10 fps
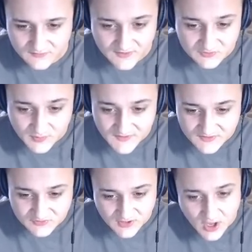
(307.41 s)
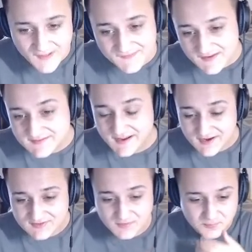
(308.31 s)
This one, these are the
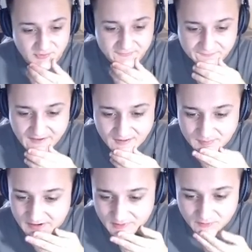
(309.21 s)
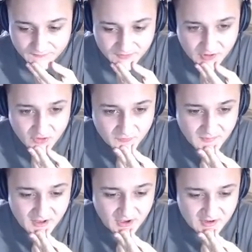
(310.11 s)
Adidas are pretty fire, but I don't know if it'd go with
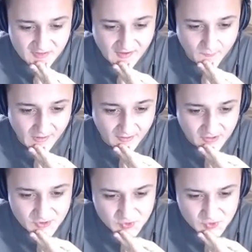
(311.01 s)
my hoodie that well.